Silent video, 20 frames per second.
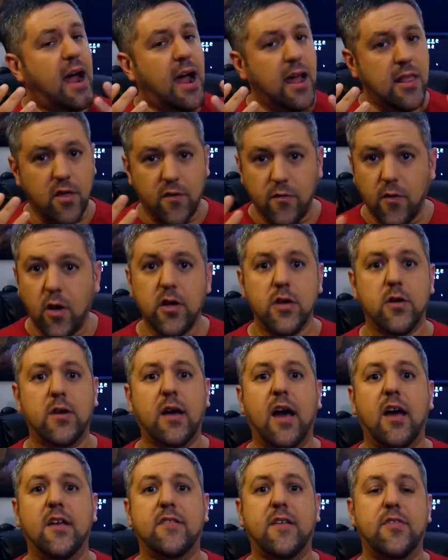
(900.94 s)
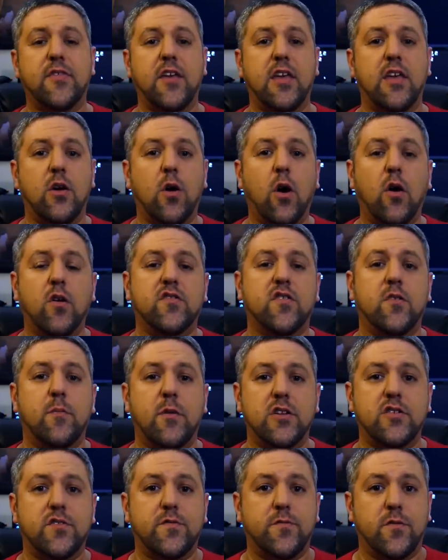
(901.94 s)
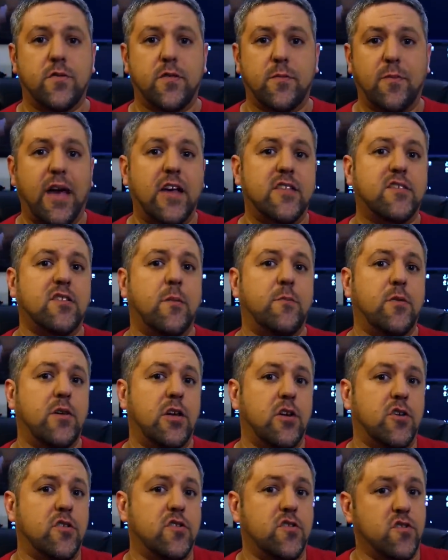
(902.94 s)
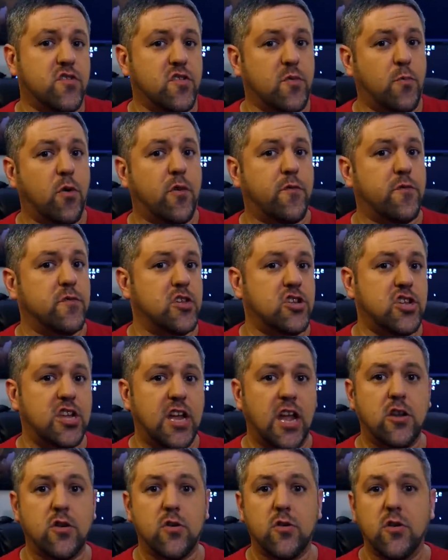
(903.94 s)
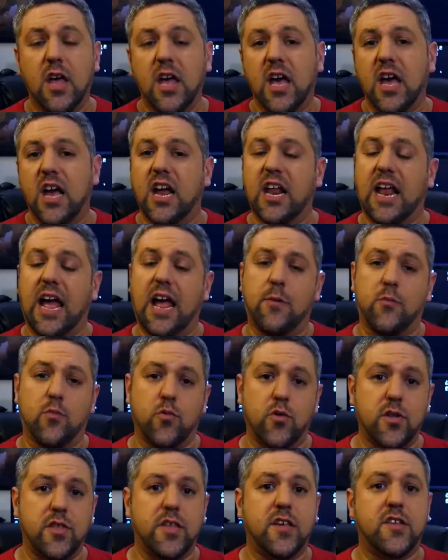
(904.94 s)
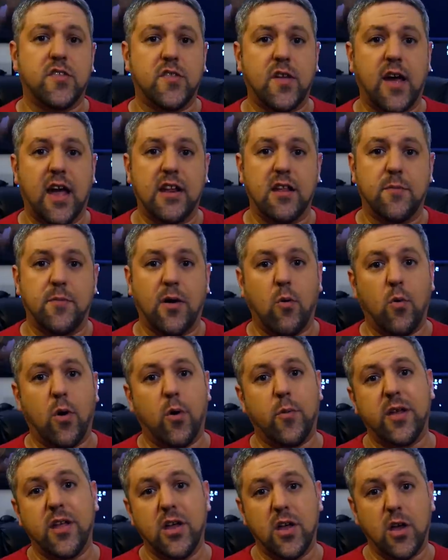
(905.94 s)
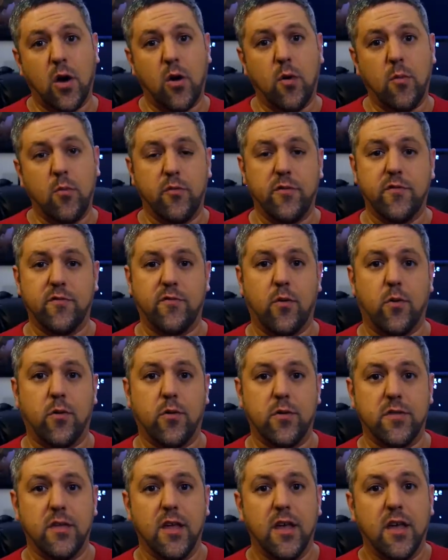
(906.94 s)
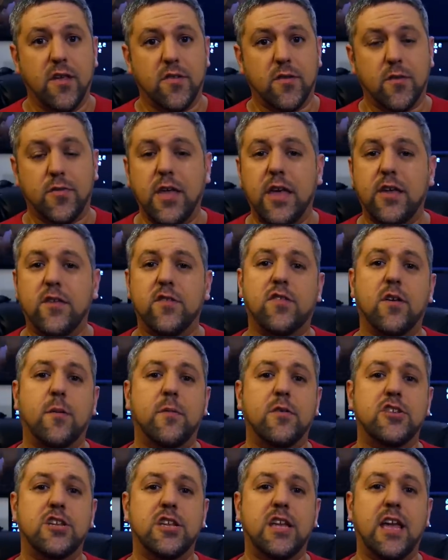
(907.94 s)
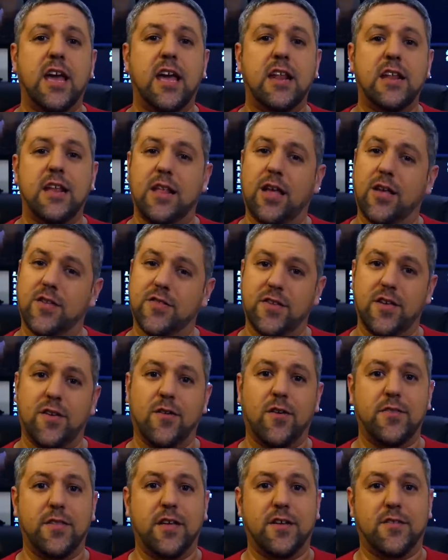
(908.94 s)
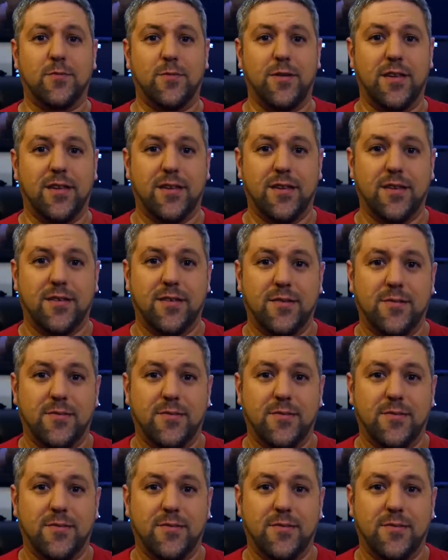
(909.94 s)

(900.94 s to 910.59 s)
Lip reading: I love all you guys. I thank you all so much for the past couple years, your support for the channel, and I am really excited about where we can go moving forward. So thank you so much again, and I'll see you all next week.